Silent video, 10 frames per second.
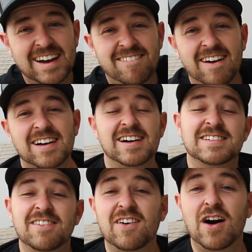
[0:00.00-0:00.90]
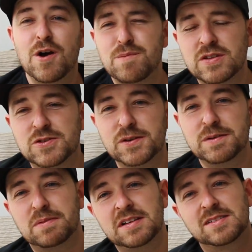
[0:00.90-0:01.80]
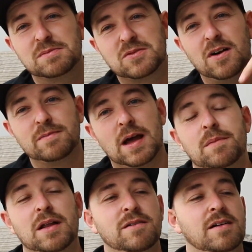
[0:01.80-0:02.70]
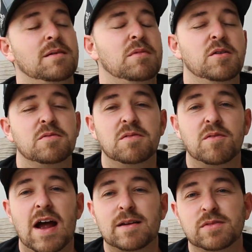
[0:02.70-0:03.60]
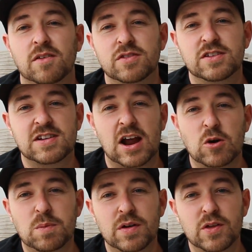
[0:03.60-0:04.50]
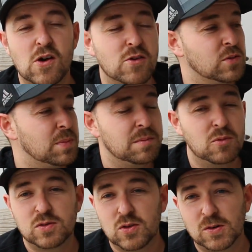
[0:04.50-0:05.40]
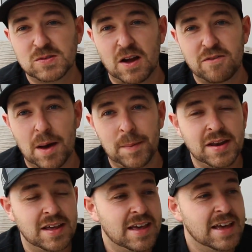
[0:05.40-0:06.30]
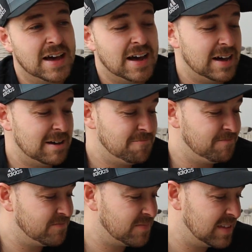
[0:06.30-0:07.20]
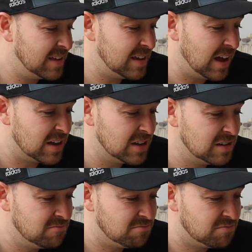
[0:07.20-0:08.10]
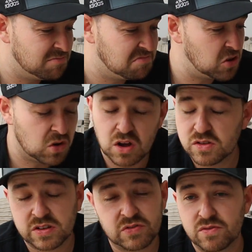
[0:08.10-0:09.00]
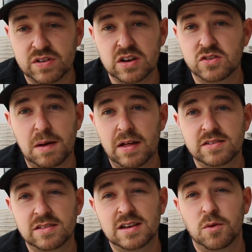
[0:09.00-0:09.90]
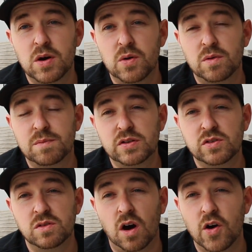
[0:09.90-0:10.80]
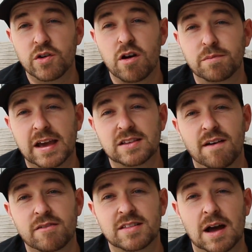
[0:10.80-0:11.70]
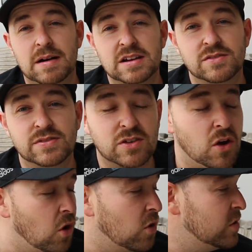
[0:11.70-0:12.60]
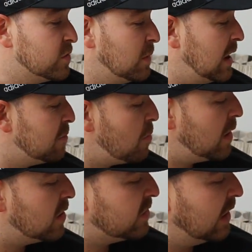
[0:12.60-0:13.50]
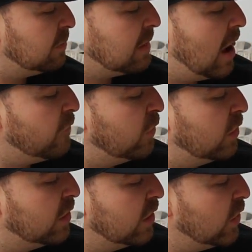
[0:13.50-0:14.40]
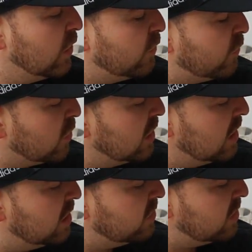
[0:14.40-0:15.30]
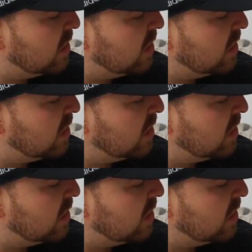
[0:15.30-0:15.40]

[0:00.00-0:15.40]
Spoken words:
Right, guys, well, I hope you enjoyed. Please subscribe down below. I upload random stuff on this channel, but there'll obviously be more dog stuff coming. I can do loads of different videos about this. I think I will. I'm going to do owner updates of having a Dalmatian for so long, because me and him have been in the team now for 3 years, is